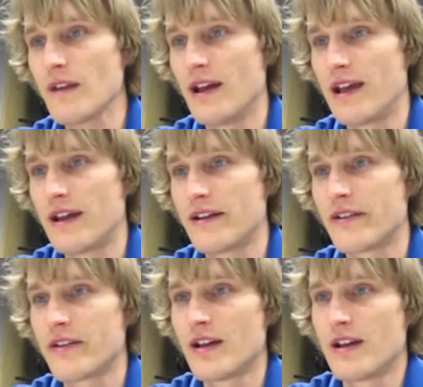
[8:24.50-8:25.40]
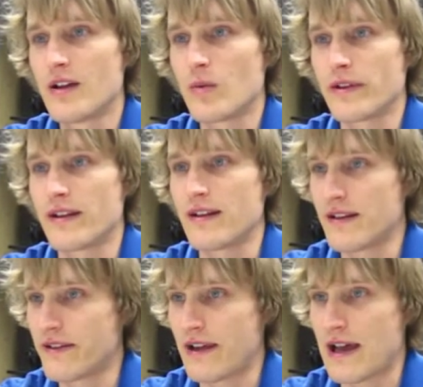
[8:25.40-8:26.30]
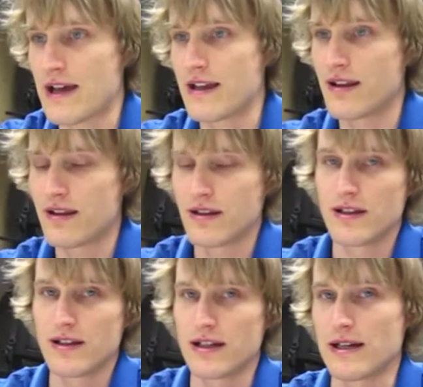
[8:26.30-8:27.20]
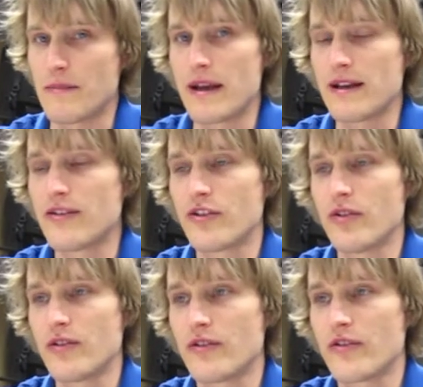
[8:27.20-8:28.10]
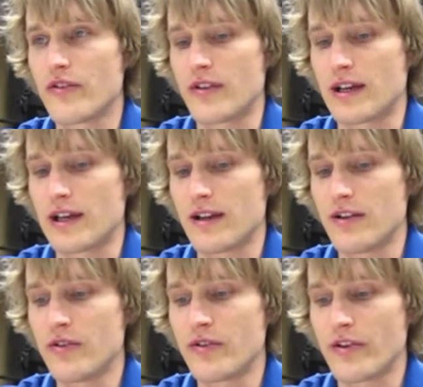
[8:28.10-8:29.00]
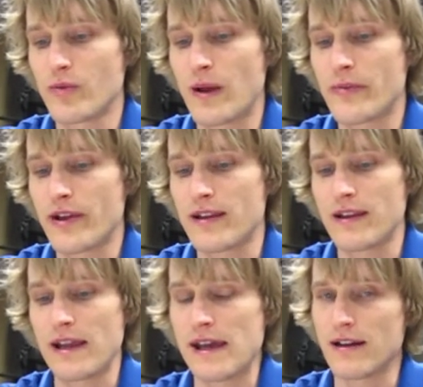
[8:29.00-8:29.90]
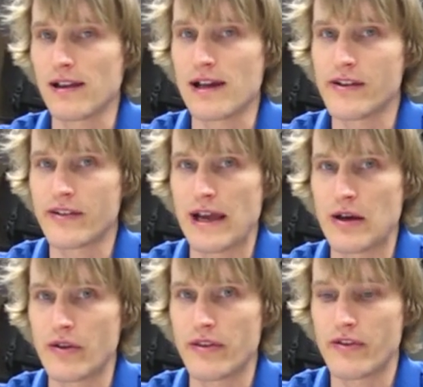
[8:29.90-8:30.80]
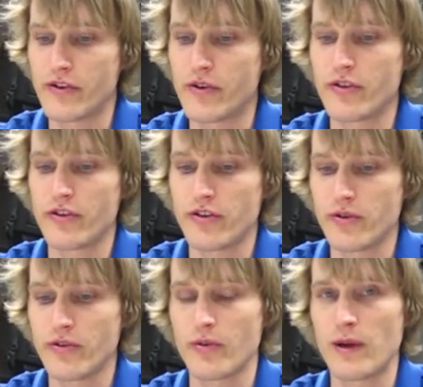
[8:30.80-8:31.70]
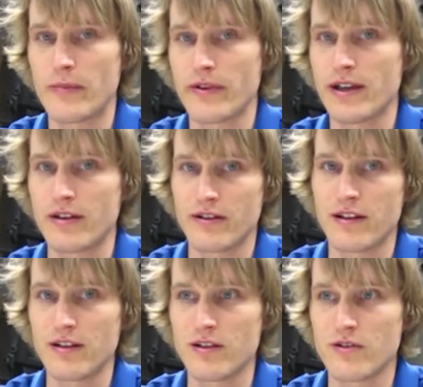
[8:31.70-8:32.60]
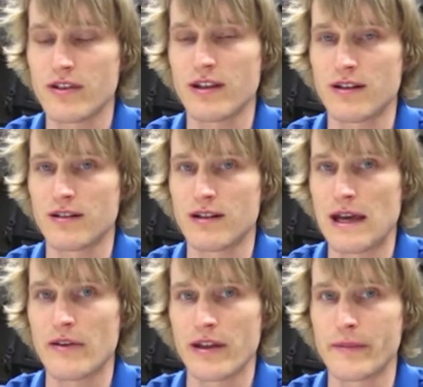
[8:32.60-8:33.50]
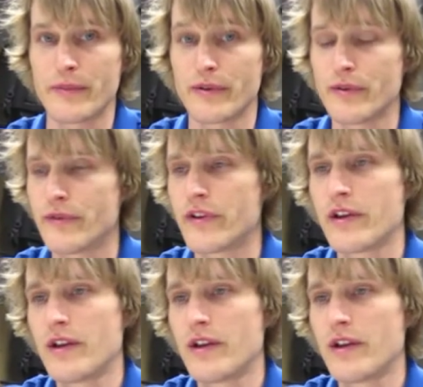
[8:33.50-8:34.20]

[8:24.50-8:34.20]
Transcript: and what they did is they had many students use this website, and they analyzed how the students used the website or didn't use it and how they improved.